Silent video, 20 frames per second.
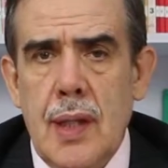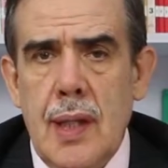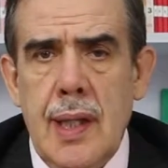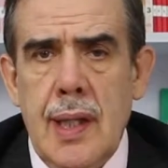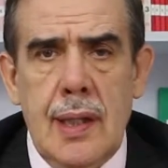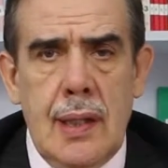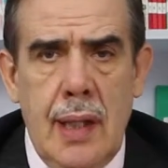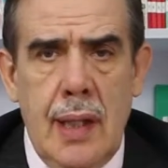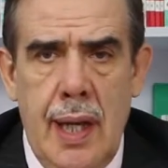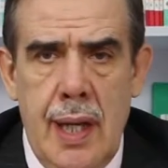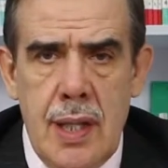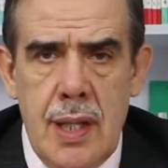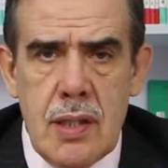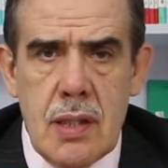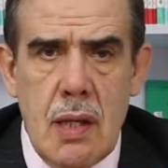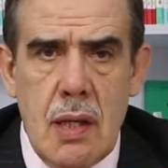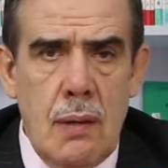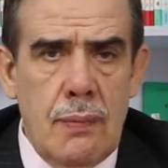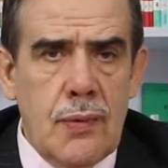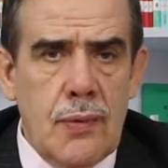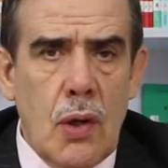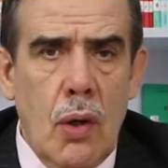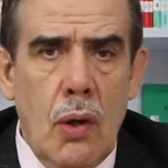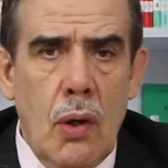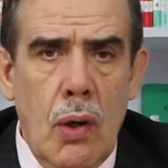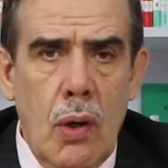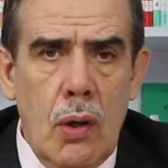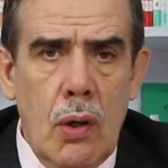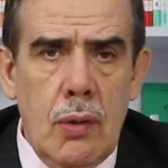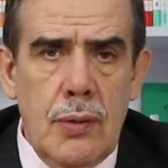At last, after
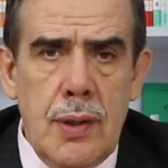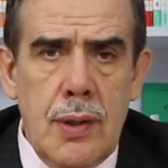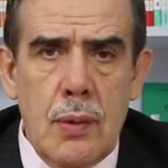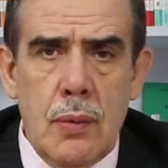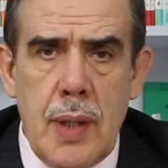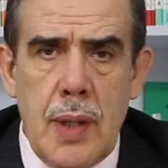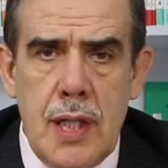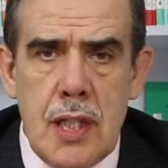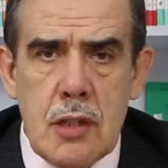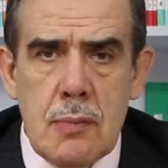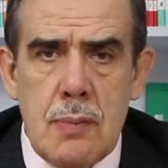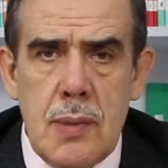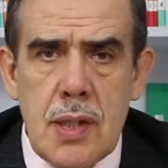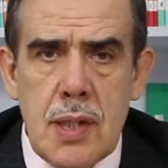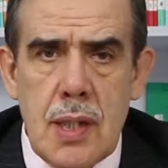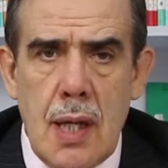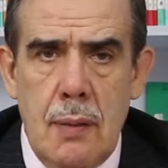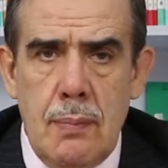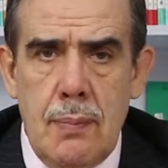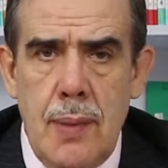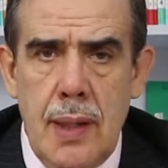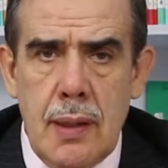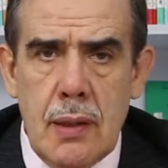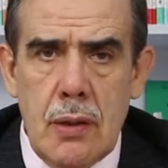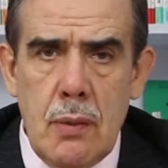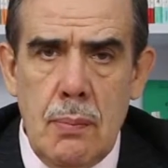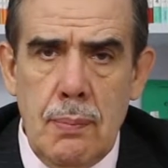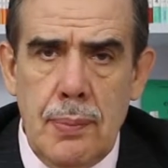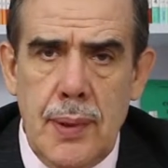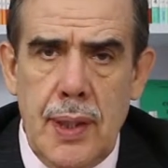all the arrangements had been
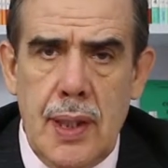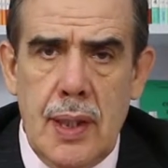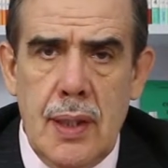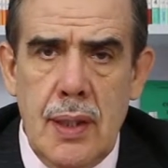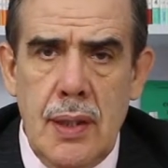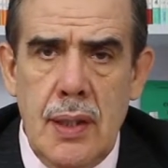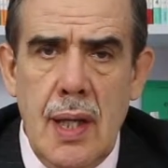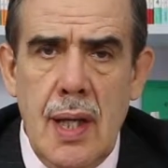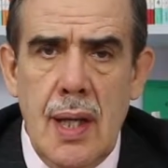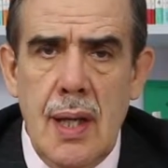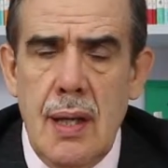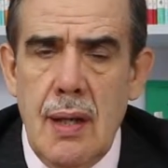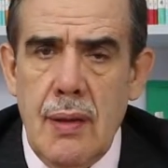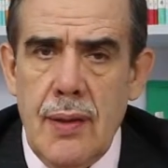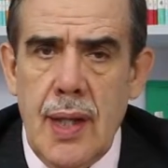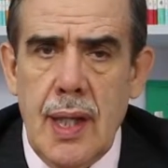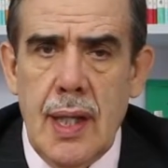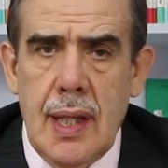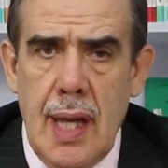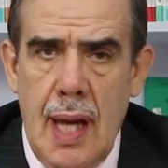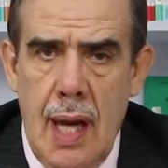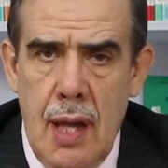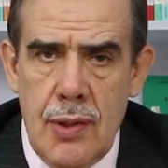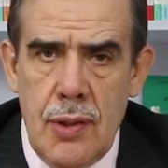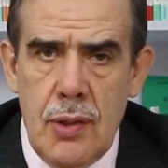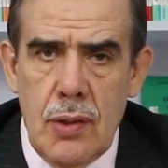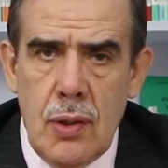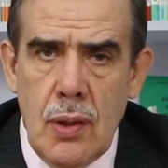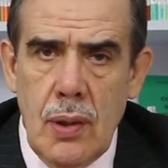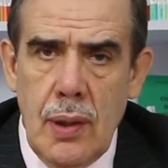completed, they
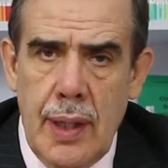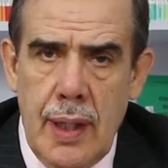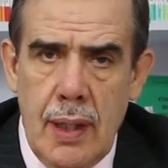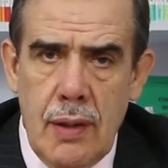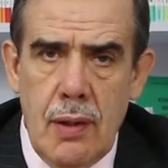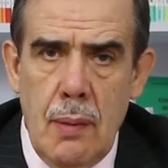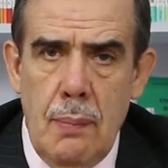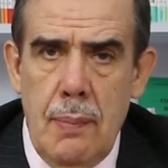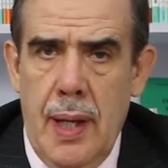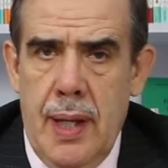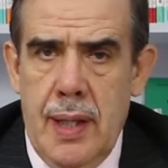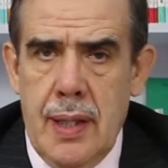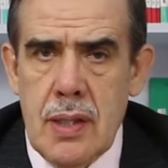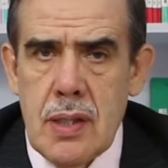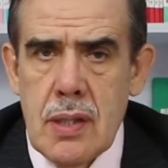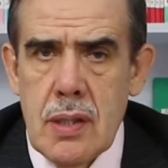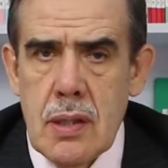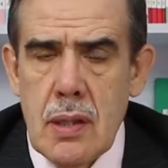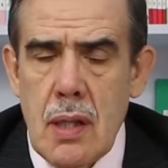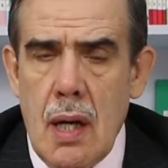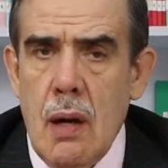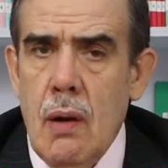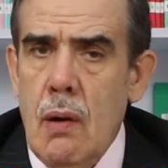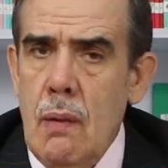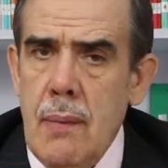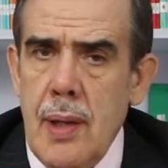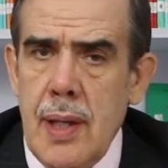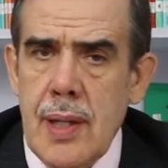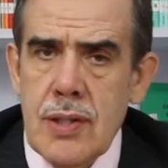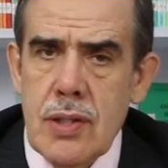gathered to lay the base. Our
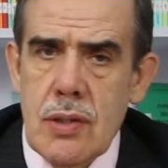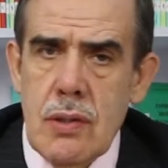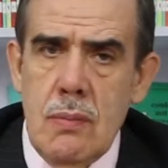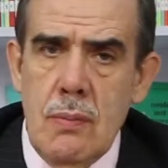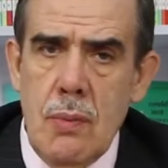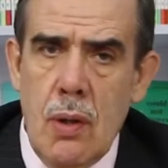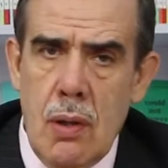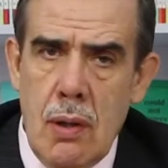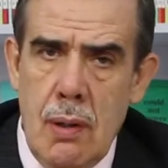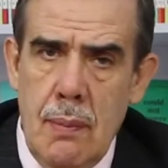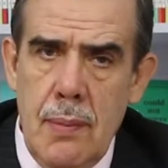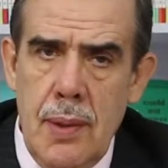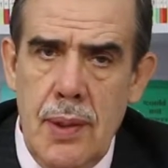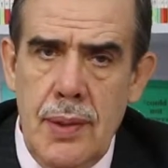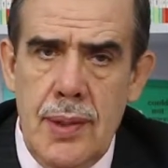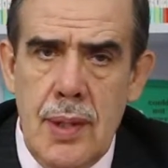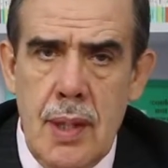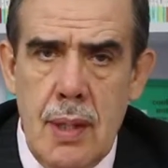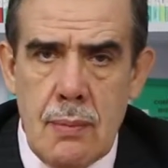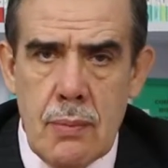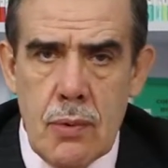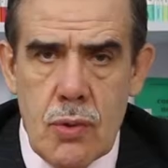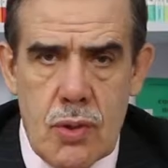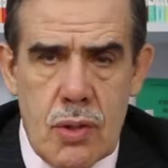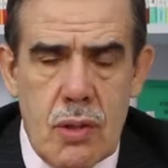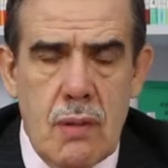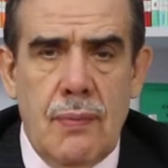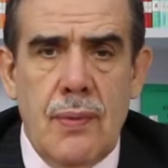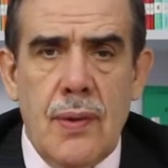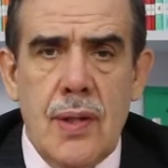Master Muhammad
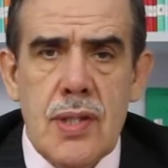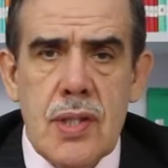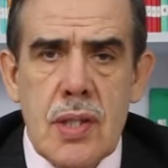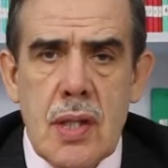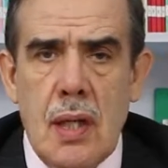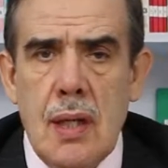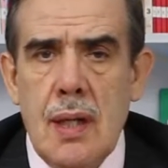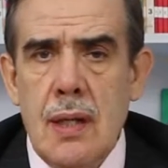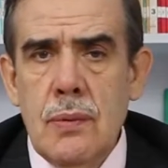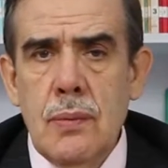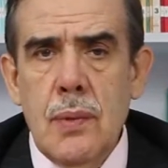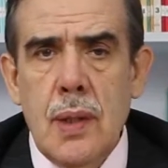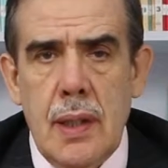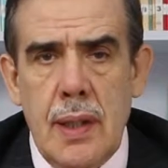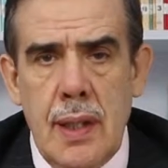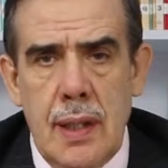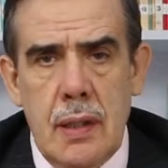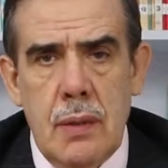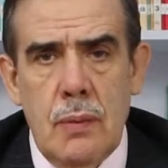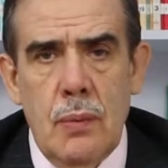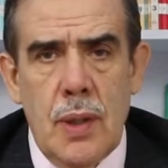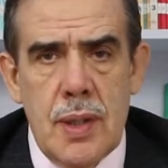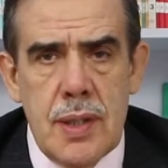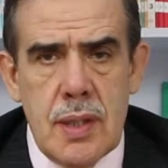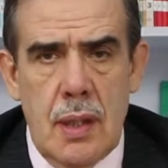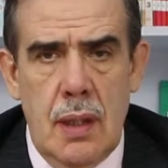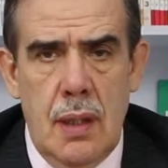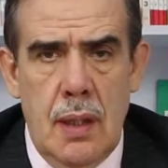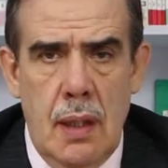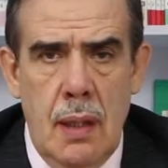Mustafâ
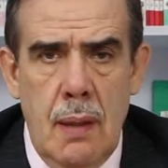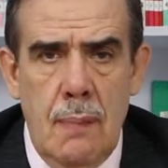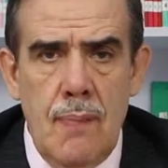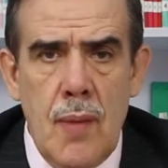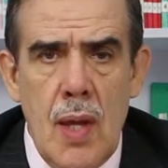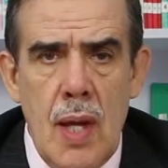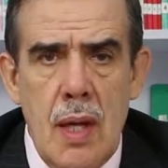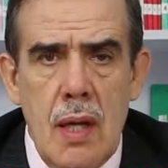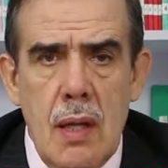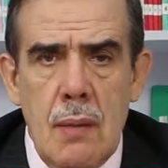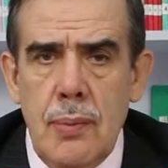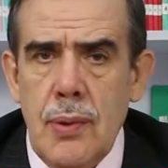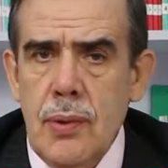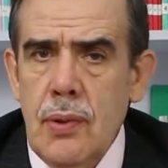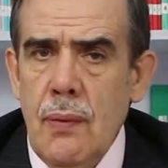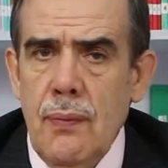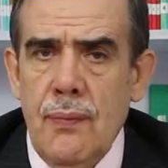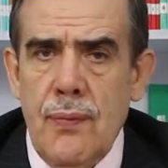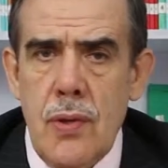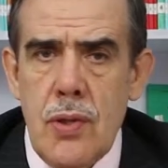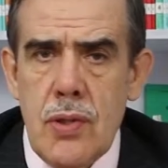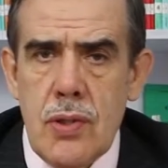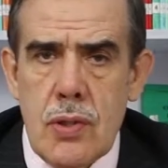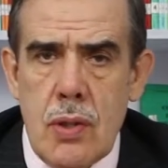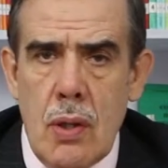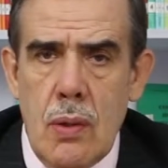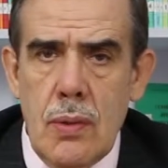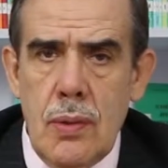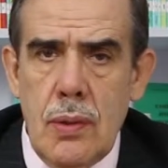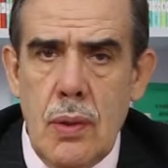sall-Allâhu put the first
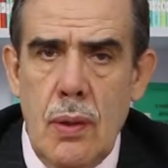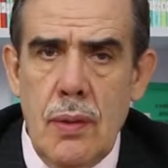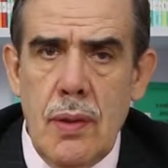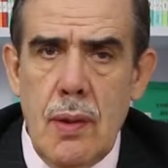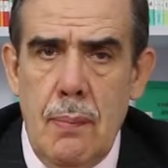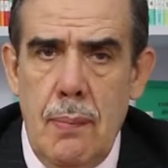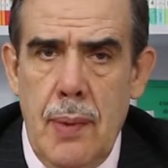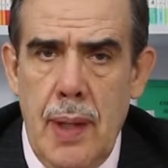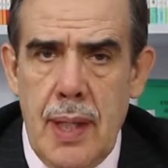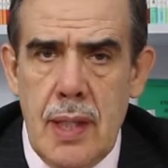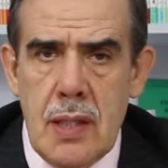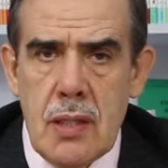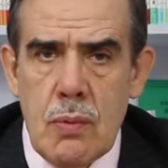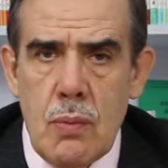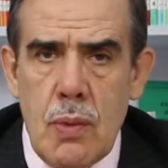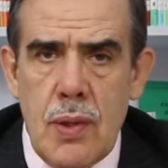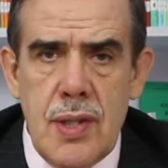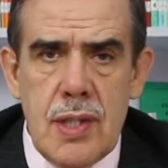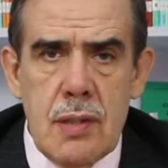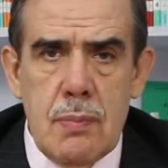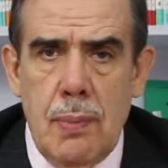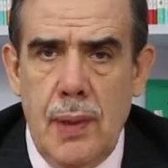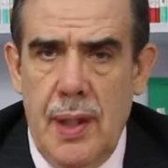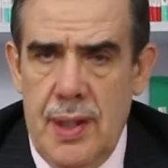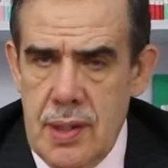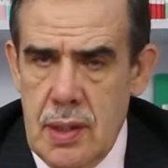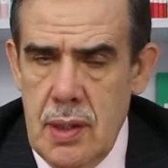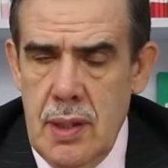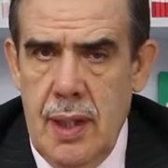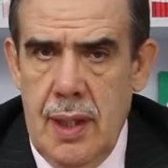stone on the base with his
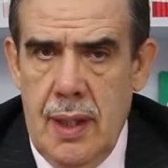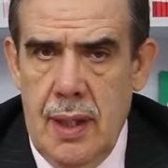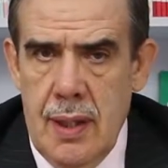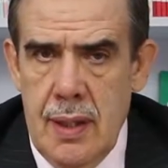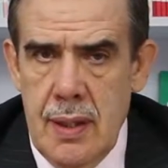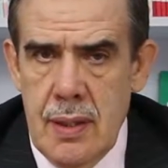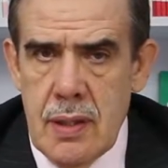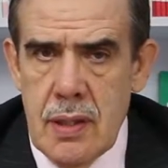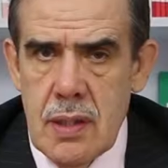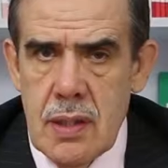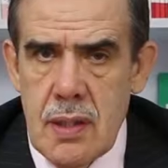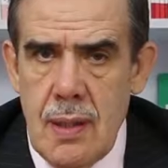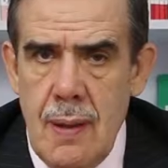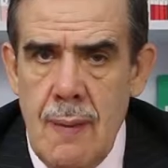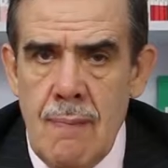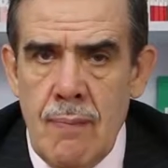blessed hands.